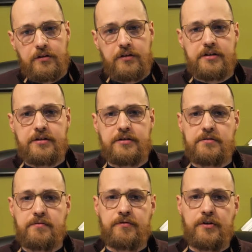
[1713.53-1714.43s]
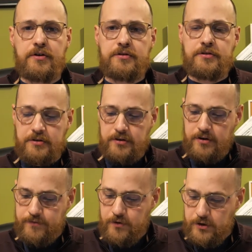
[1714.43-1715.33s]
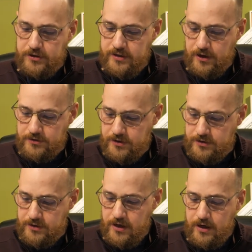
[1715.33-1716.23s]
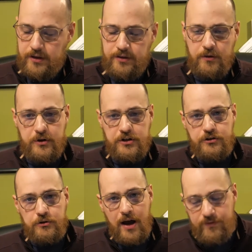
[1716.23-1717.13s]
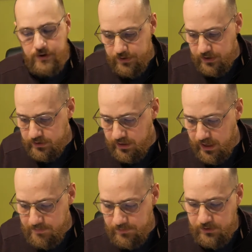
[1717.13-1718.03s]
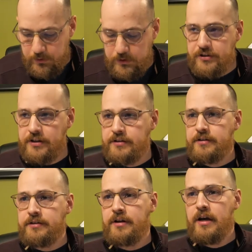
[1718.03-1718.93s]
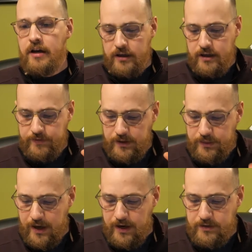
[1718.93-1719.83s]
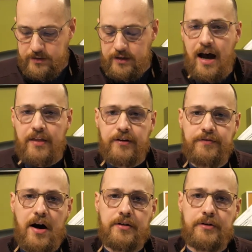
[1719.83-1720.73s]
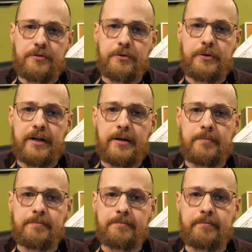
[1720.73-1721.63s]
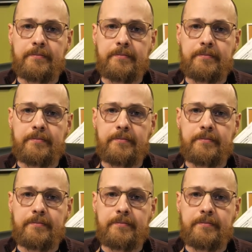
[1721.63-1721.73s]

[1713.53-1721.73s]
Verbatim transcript: This verse, of course, tells us that we should do everything in the name of the Lord Jesus, giving thanks to God the Father through him.